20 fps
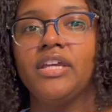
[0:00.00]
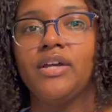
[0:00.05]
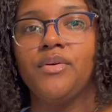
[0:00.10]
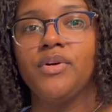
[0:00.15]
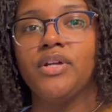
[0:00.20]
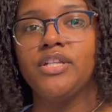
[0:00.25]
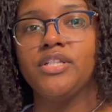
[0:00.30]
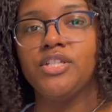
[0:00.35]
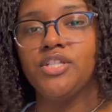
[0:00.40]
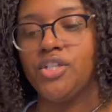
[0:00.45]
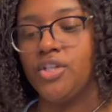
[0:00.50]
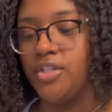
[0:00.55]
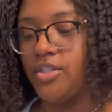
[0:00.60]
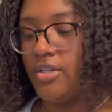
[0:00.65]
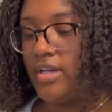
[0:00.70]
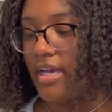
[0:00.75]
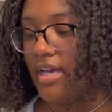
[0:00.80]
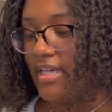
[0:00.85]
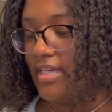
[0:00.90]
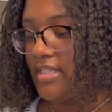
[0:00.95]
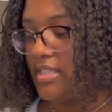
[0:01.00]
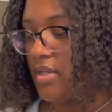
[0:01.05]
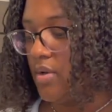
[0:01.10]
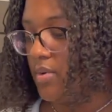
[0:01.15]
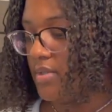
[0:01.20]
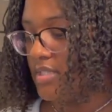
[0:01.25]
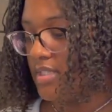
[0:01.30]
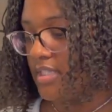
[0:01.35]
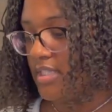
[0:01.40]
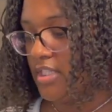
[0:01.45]
I wanted to show you guys
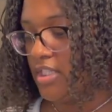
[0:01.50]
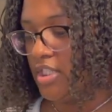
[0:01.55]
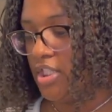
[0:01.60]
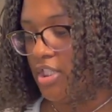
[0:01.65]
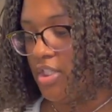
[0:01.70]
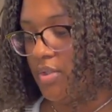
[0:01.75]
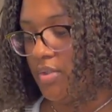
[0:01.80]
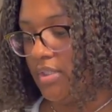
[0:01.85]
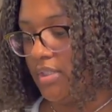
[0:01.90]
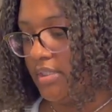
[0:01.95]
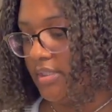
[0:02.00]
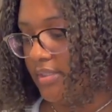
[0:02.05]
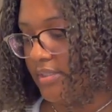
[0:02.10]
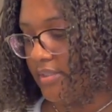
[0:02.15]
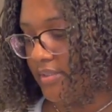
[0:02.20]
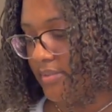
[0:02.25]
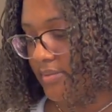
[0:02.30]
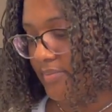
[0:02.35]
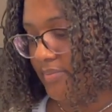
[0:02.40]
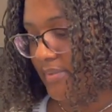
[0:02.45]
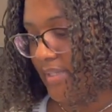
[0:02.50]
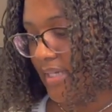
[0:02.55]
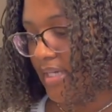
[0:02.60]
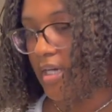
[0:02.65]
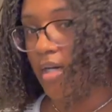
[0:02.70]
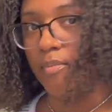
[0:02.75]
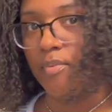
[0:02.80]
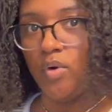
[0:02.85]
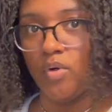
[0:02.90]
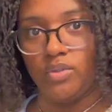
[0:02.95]
was this cute little like
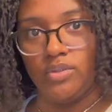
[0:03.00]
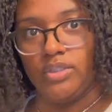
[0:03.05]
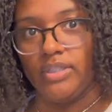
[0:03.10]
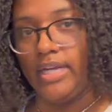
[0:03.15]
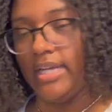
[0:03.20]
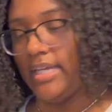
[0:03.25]
cup holder, I